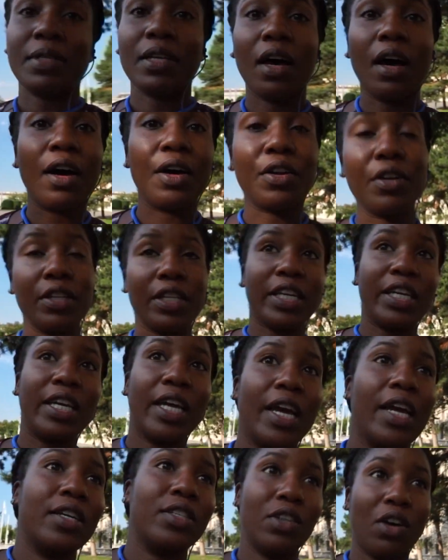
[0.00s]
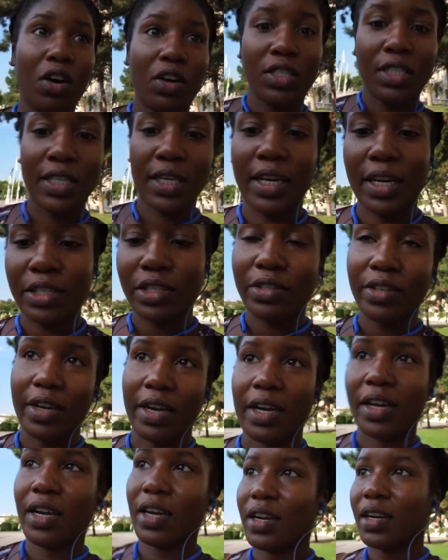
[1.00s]
was utterly exhausted
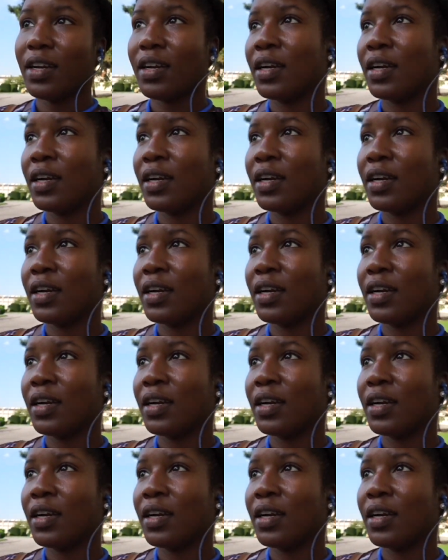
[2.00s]
yesterday.